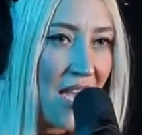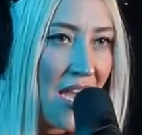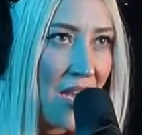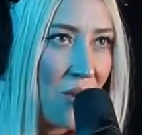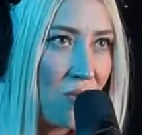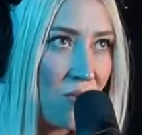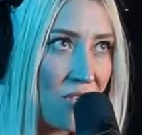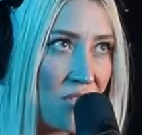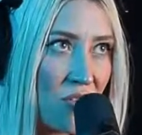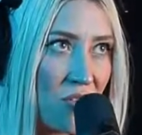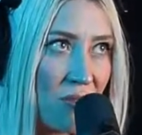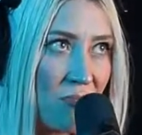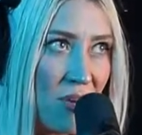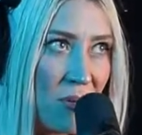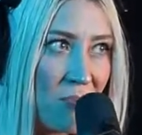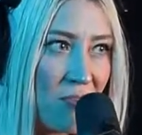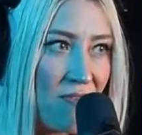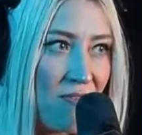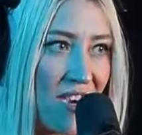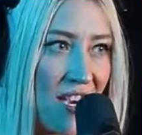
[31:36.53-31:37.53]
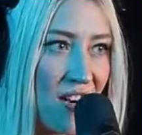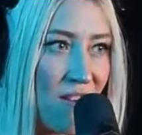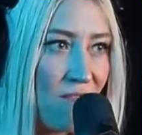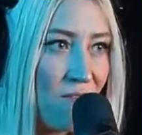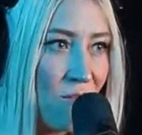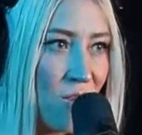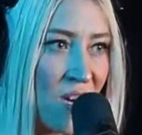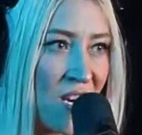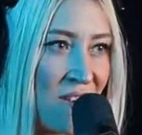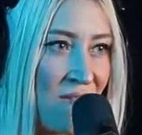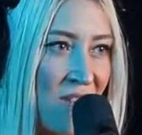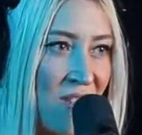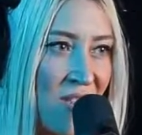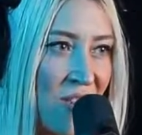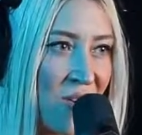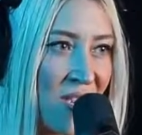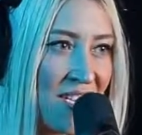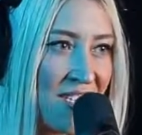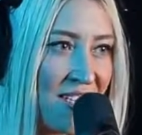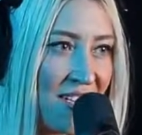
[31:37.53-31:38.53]
I was going to be provided for, even
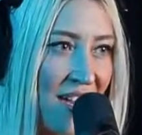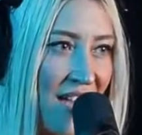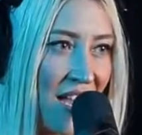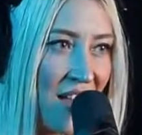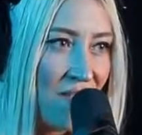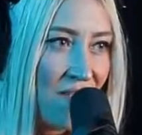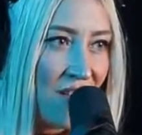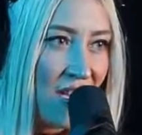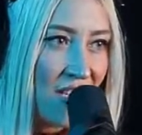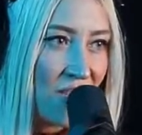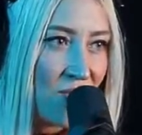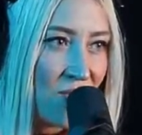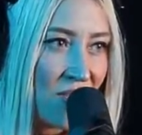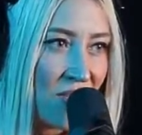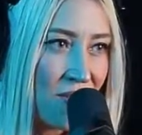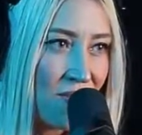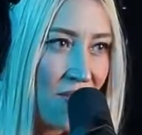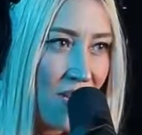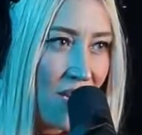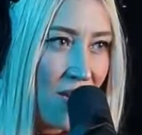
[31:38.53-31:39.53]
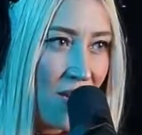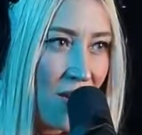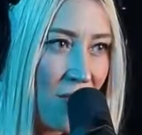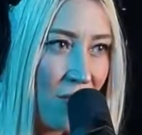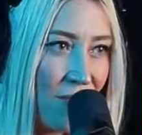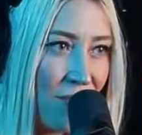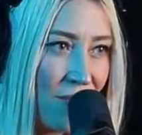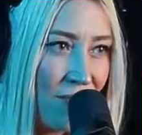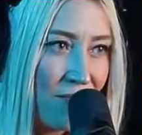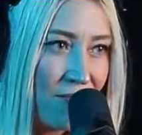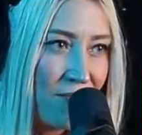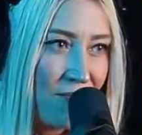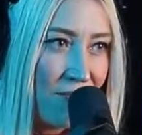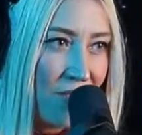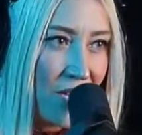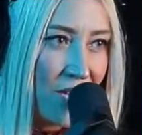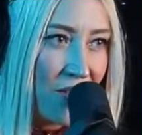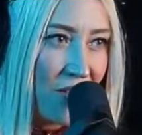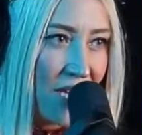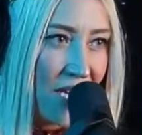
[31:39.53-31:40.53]
though I didn't have any source of income,
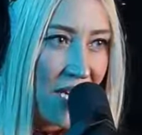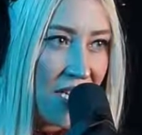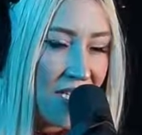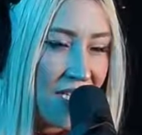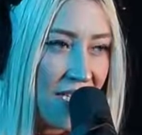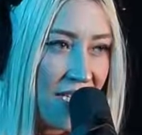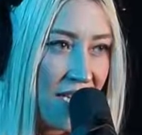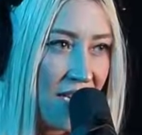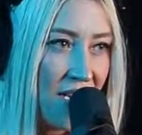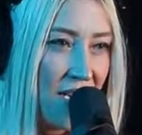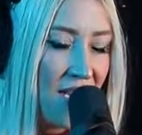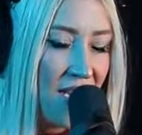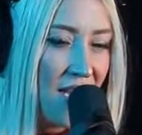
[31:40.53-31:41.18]
you know, guaranteed.